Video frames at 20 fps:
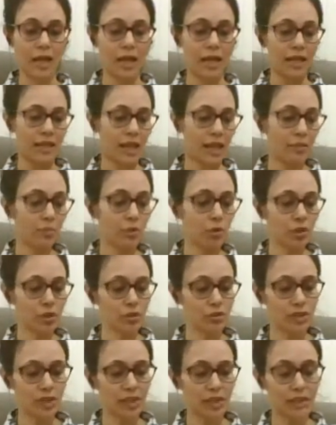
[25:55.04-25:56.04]
Now I'm going
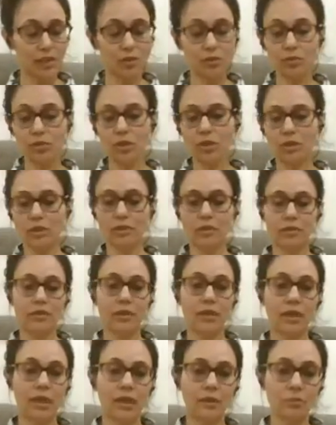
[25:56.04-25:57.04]
to tell you,
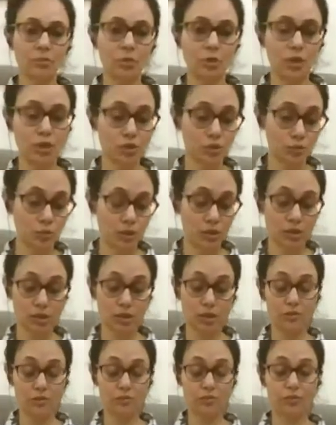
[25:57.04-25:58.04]
I'm going to,
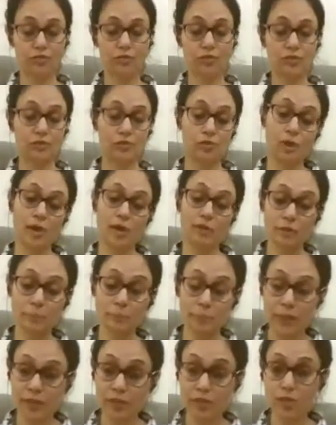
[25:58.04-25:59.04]
if you have a
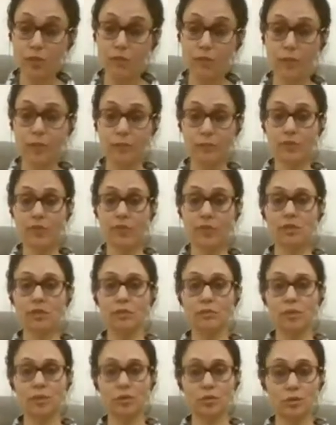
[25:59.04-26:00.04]
pen or a paper, it
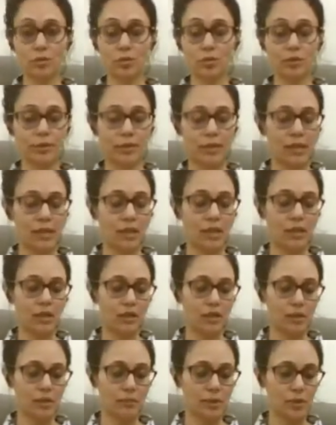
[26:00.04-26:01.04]
will be good
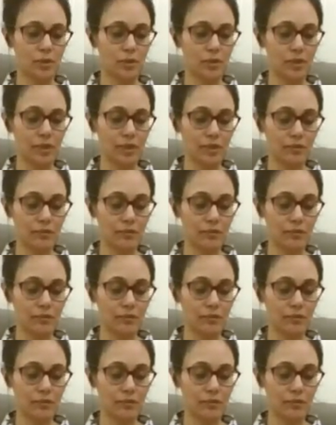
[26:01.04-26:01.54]
because that will